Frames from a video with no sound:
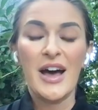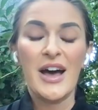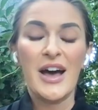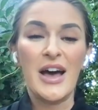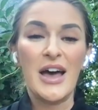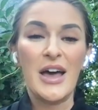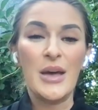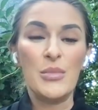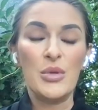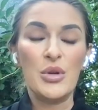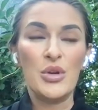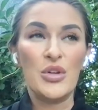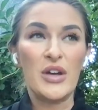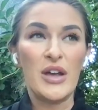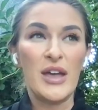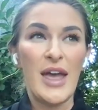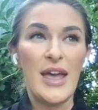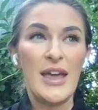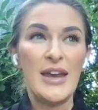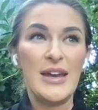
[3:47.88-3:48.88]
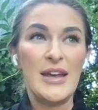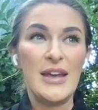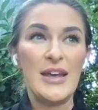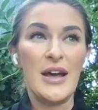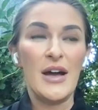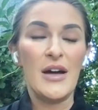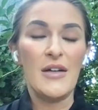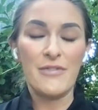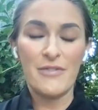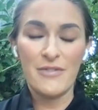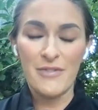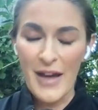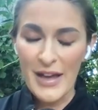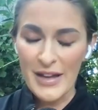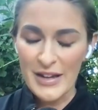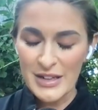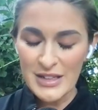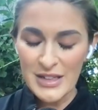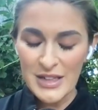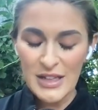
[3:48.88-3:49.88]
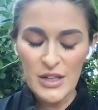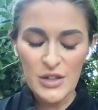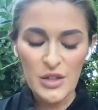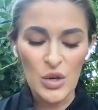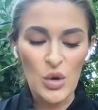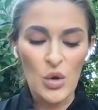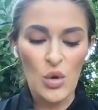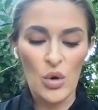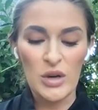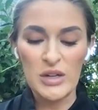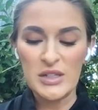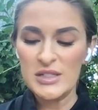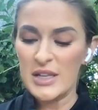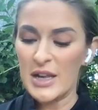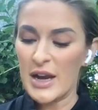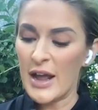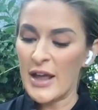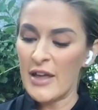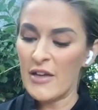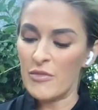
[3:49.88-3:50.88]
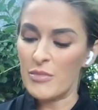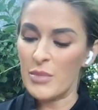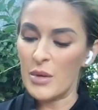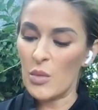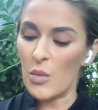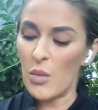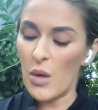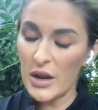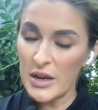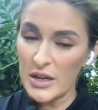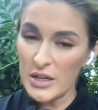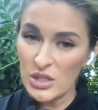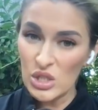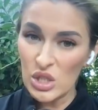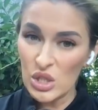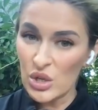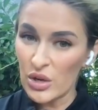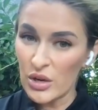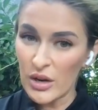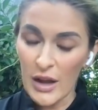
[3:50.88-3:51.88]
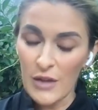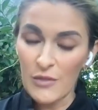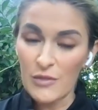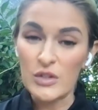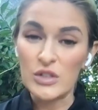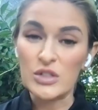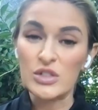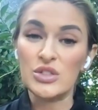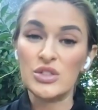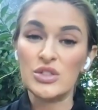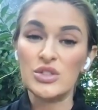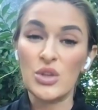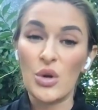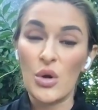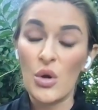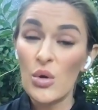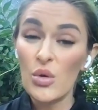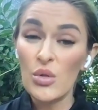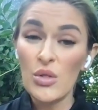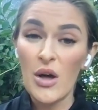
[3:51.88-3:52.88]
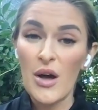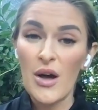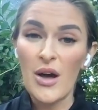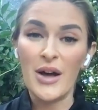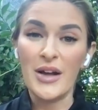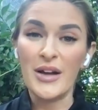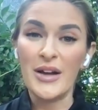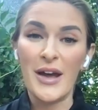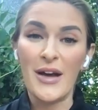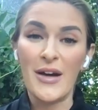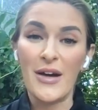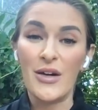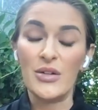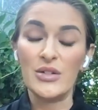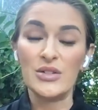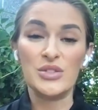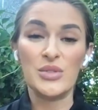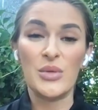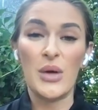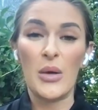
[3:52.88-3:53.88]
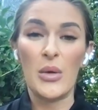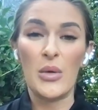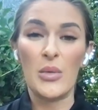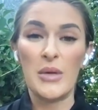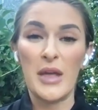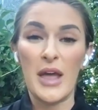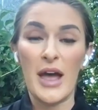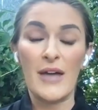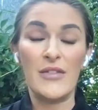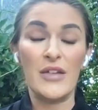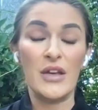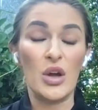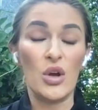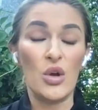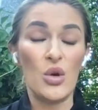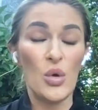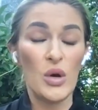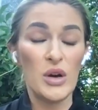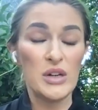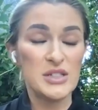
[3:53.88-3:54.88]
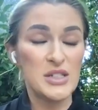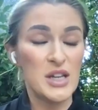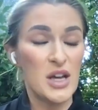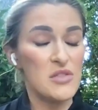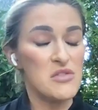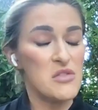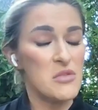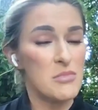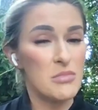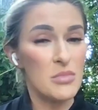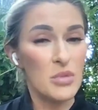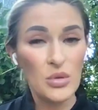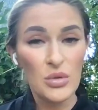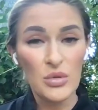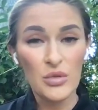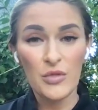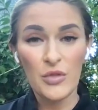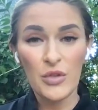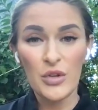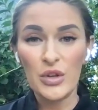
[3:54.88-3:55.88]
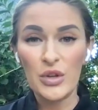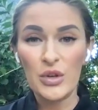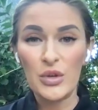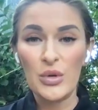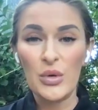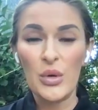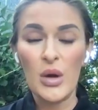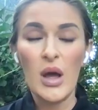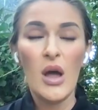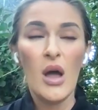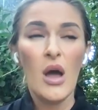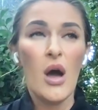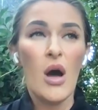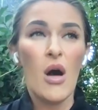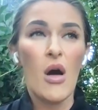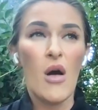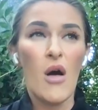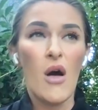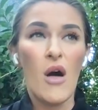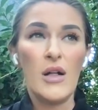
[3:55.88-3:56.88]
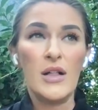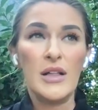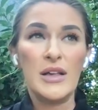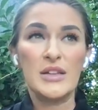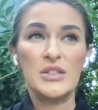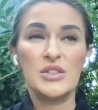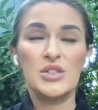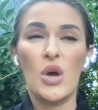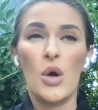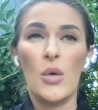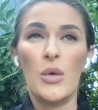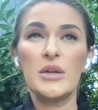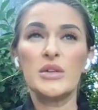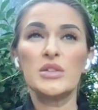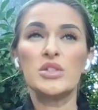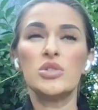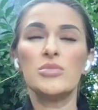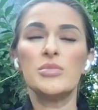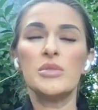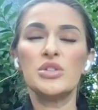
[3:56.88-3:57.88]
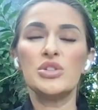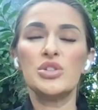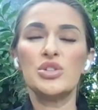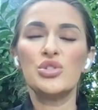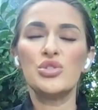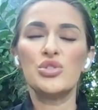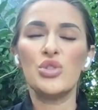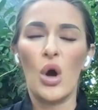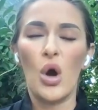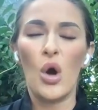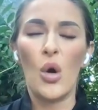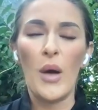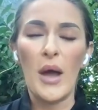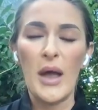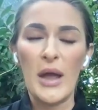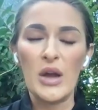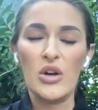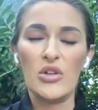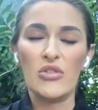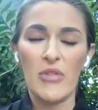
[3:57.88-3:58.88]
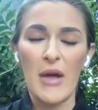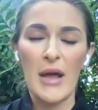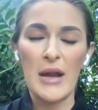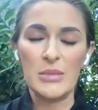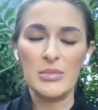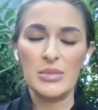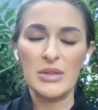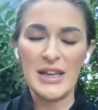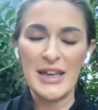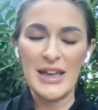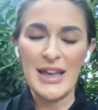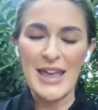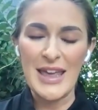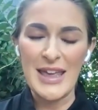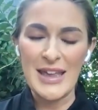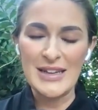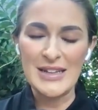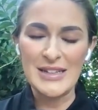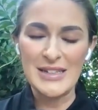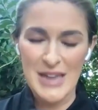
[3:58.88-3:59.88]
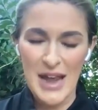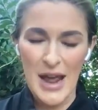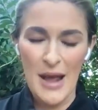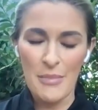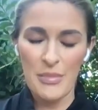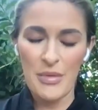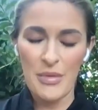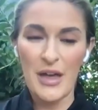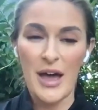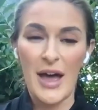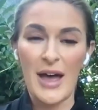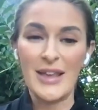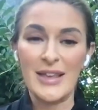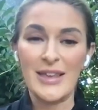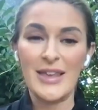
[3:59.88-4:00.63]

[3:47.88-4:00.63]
I'm creating finally the course that I have been wanting to create for so long now. So I will be having a course on the moon for you all. It's going to be so incredibly in depth. I